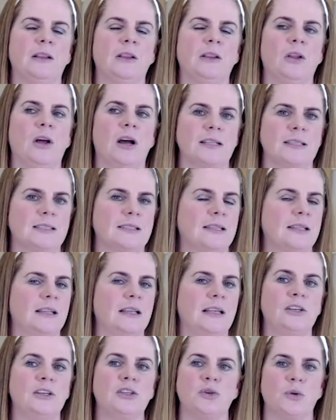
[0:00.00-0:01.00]
lots
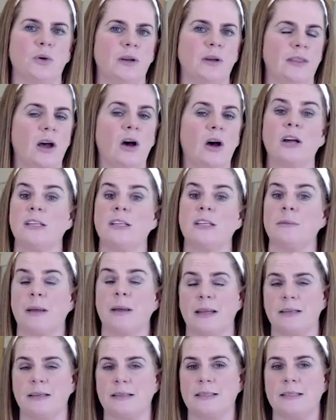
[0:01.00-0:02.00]
enjoy the
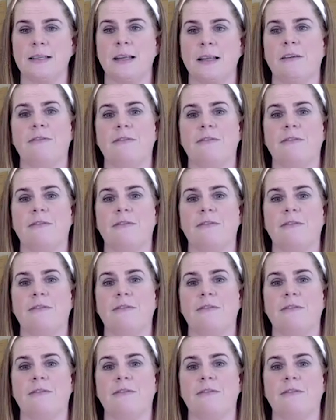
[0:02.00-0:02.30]
on-demand stuff